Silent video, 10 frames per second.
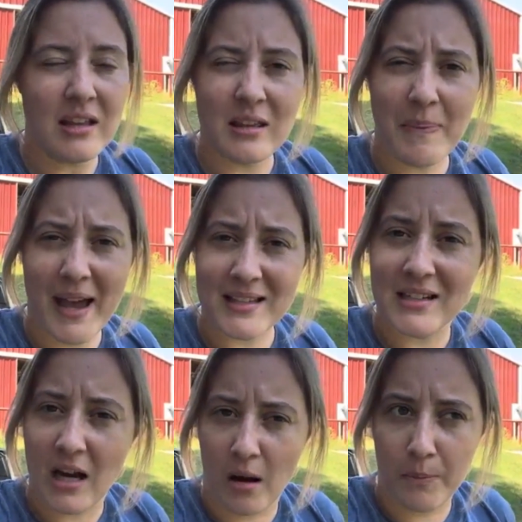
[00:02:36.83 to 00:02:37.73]
the past
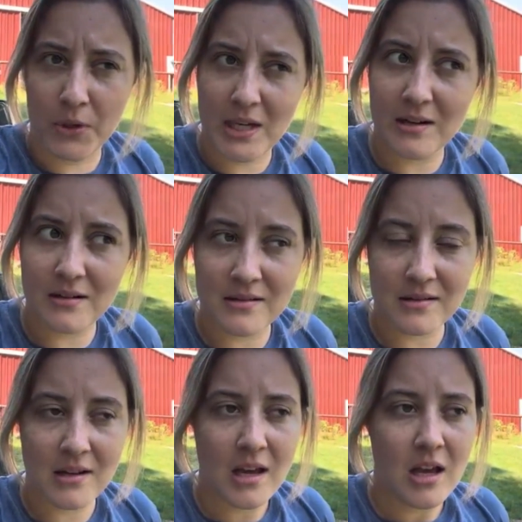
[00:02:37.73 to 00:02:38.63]
couple years,
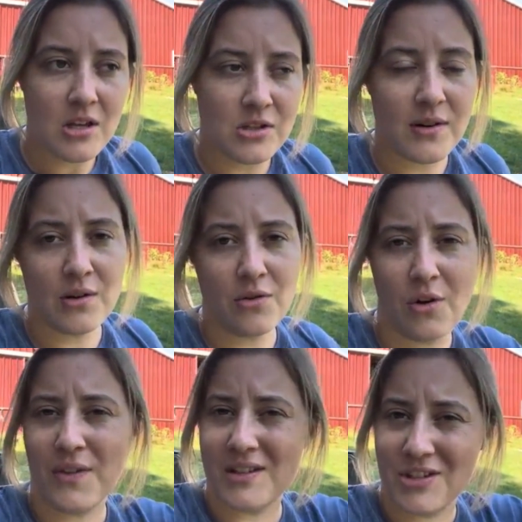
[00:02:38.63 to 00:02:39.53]
so I don't know if
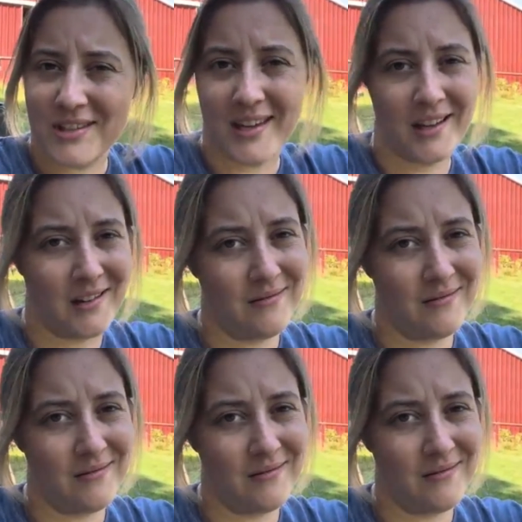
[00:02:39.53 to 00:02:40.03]
that's just like